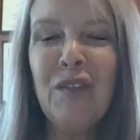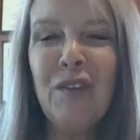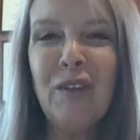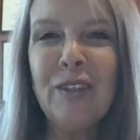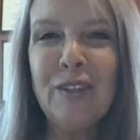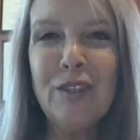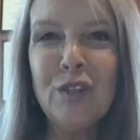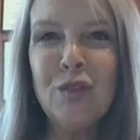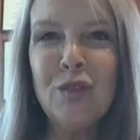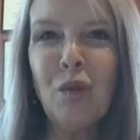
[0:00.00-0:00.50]

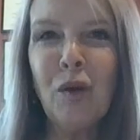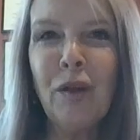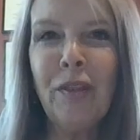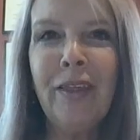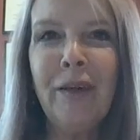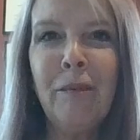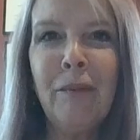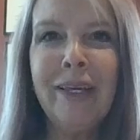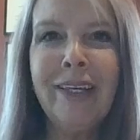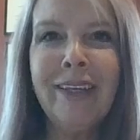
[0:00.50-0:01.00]
versus one
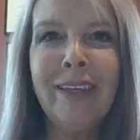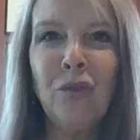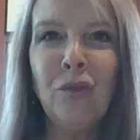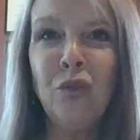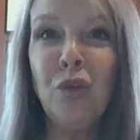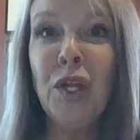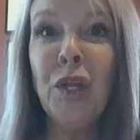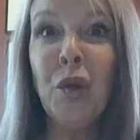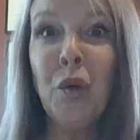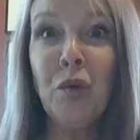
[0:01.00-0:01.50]
that might get
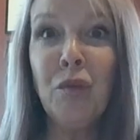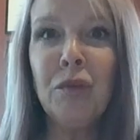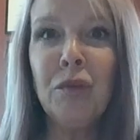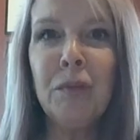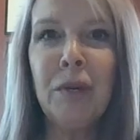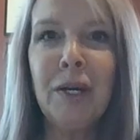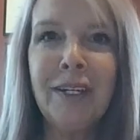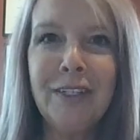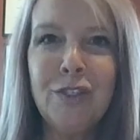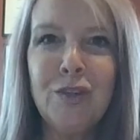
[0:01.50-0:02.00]
run over
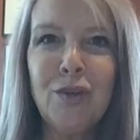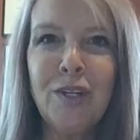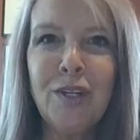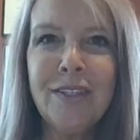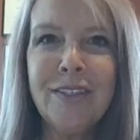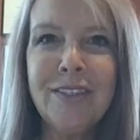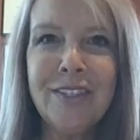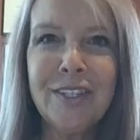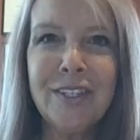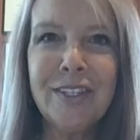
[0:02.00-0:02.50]
by a
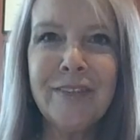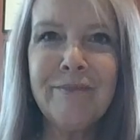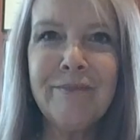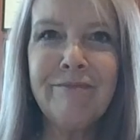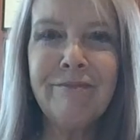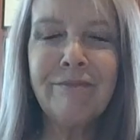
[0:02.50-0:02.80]
transition.